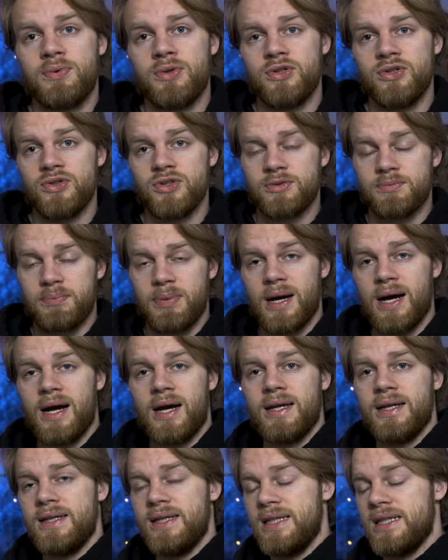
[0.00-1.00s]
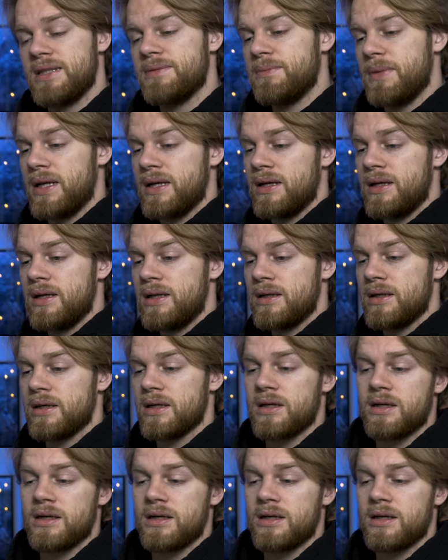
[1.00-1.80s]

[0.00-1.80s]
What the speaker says: produced by Eastman